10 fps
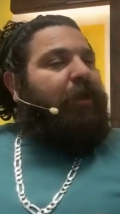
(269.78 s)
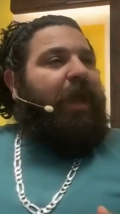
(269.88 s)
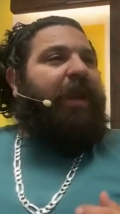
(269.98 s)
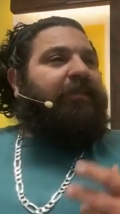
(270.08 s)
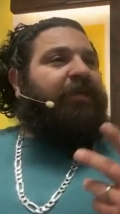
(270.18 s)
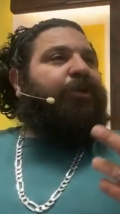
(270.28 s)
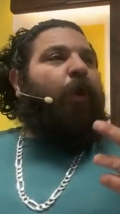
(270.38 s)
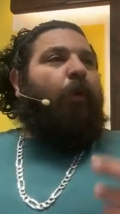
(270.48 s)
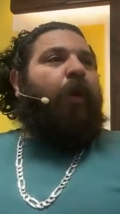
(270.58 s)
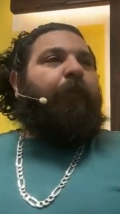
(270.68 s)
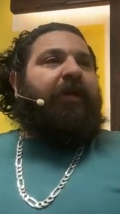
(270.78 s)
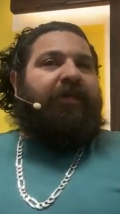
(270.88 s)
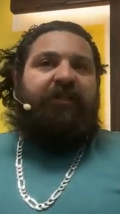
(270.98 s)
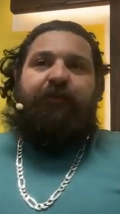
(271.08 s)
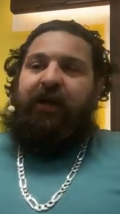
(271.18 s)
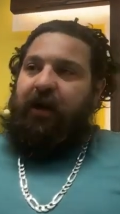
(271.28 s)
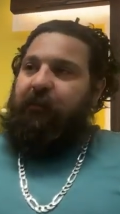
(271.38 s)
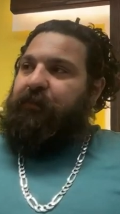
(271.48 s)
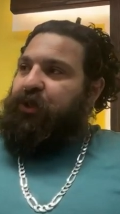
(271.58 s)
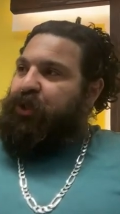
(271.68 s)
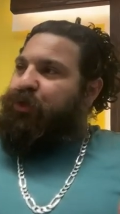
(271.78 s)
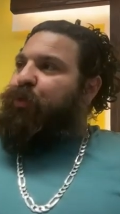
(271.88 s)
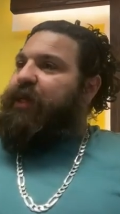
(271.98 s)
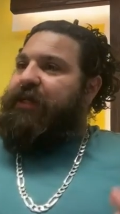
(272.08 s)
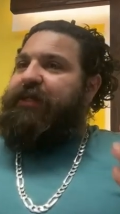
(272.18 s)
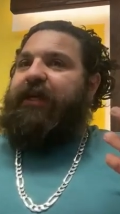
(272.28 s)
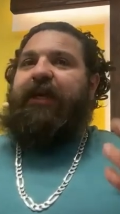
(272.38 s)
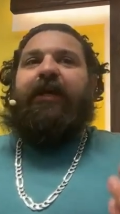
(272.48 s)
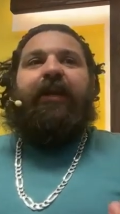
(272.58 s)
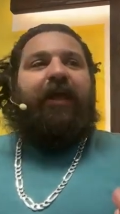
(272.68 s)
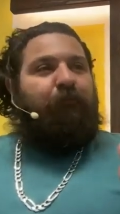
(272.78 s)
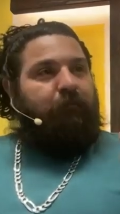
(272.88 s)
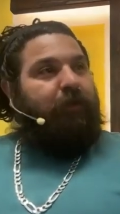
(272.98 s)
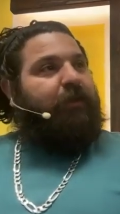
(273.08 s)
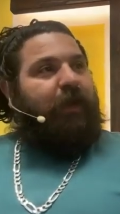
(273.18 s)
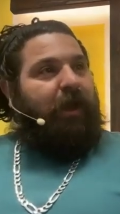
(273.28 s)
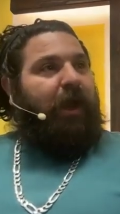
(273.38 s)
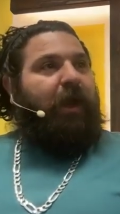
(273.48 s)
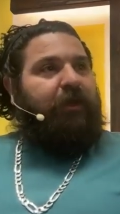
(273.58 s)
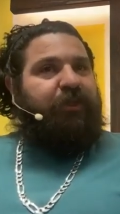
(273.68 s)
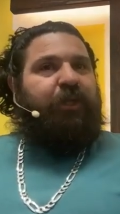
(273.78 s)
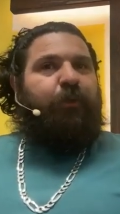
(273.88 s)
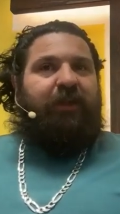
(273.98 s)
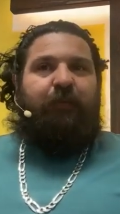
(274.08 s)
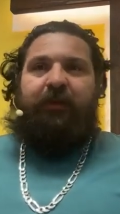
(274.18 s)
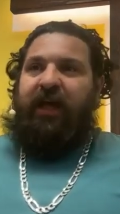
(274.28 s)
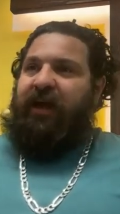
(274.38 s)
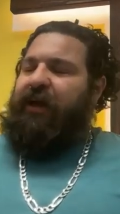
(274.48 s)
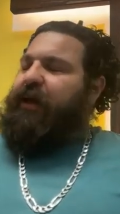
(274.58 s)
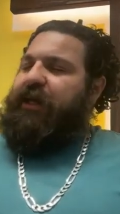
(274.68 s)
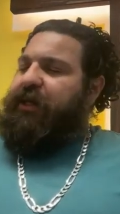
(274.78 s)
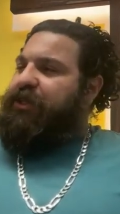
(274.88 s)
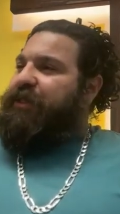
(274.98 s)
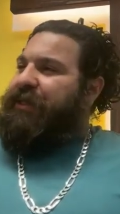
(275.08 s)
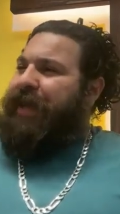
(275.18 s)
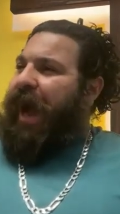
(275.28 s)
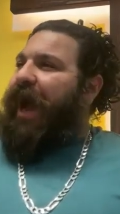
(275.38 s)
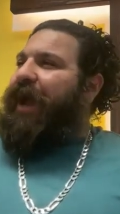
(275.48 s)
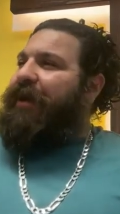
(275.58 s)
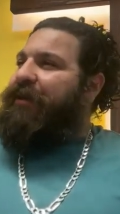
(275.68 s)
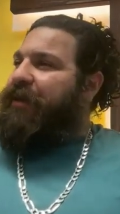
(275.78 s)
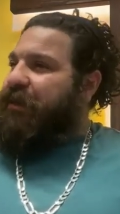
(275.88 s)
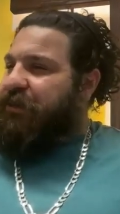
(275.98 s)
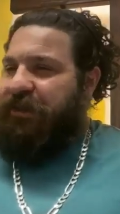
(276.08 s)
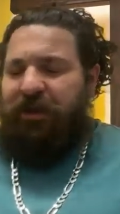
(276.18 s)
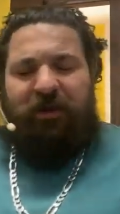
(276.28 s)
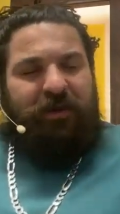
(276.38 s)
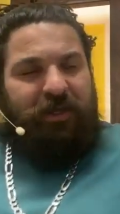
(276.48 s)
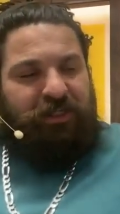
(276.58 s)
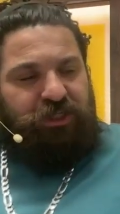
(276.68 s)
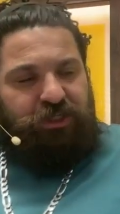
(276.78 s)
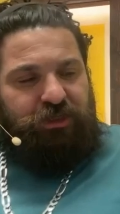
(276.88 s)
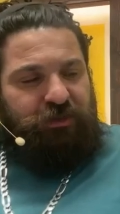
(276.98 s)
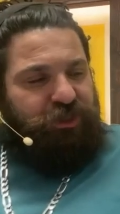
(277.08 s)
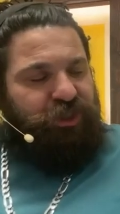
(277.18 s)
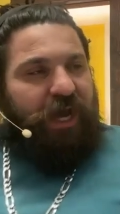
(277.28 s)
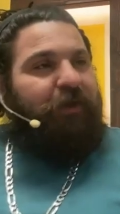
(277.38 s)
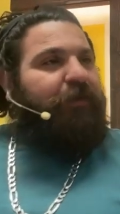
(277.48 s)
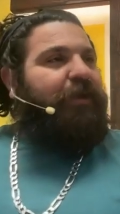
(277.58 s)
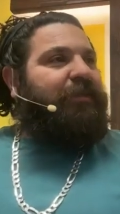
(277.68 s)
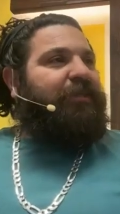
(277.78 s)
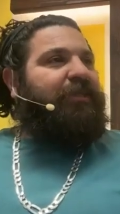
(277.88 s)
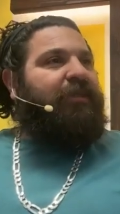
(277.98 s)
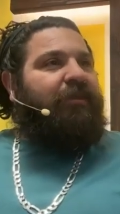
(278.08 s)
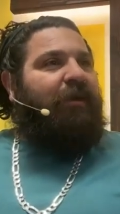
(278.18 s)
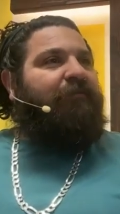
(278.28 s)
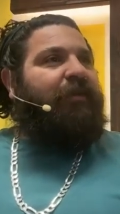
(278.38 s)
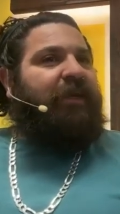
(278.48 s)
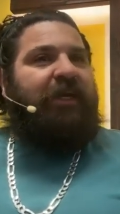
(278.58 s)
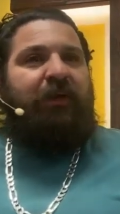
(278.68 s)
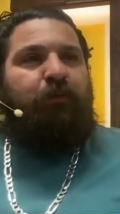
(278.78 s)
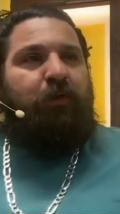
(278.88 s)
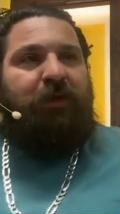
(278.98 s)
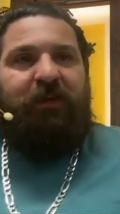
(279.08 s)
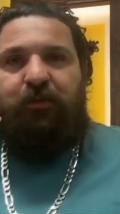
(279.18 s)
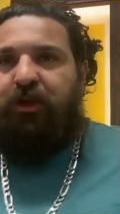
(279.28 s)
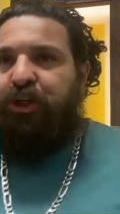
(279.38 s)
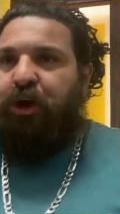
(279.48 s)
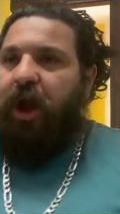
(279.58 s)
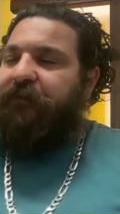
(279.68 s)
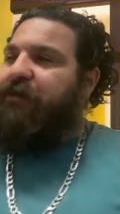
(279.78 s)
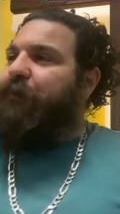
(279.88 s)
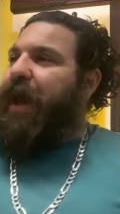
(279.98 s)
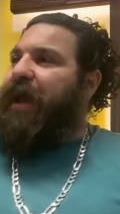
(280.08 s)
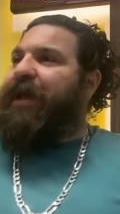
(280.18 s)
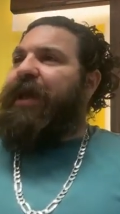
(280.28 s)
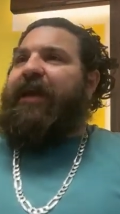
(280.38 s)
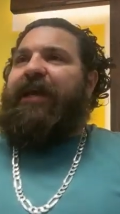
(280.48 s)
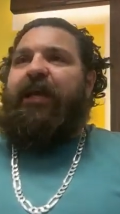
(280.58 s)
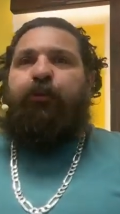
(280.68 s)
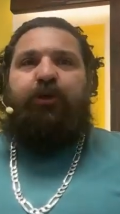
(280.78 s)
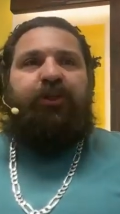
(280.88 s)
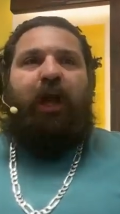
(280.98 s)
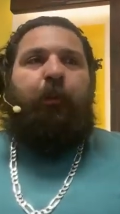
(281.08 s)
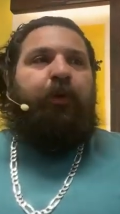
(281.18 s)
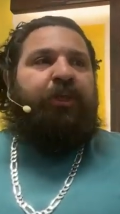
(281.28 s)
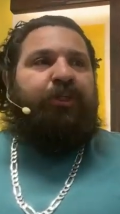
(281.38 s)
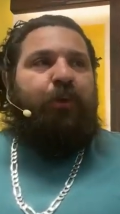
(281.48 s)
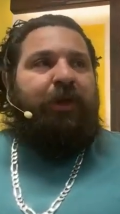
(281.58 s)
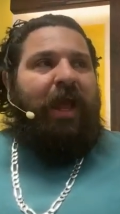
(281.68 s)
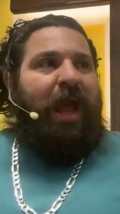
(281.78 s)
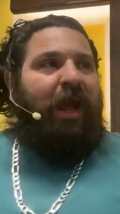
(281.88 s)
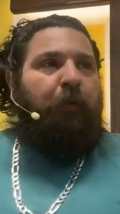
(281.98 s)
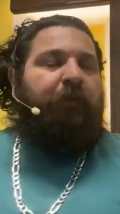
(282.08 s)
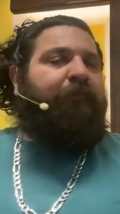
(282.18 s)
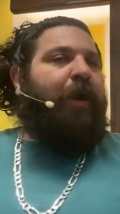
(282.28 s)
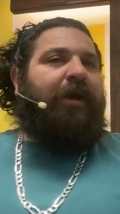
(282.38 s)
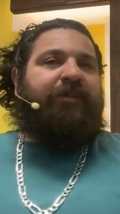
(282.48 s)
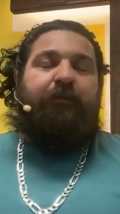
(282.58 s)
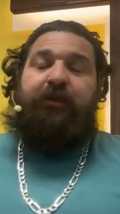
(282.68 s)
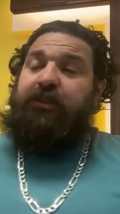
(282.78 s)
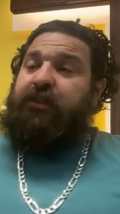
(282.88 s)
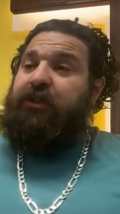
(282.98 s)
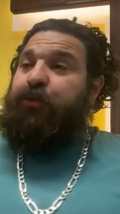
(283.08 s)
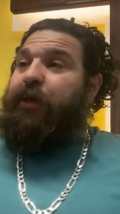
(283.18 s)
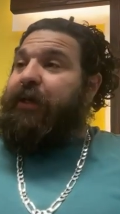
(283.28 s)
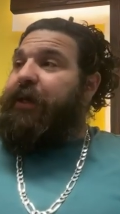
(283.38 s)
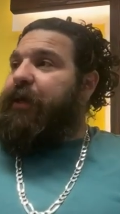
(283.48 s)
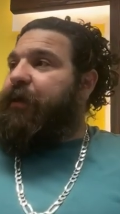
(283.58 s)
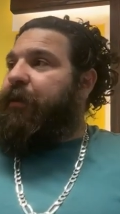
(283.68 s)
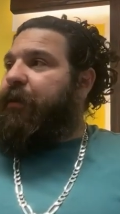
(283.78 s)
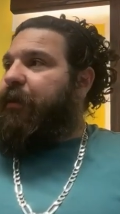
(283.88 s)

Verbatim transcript: And as he's grown up, he's just become the sweetest kid. Like really, I, I genuinely mean that. He's just kind. He's he's generous. He's loving. He will give you the shirt off his back. He will stop what he's doing to help if you ask him. He's just a sweet kid.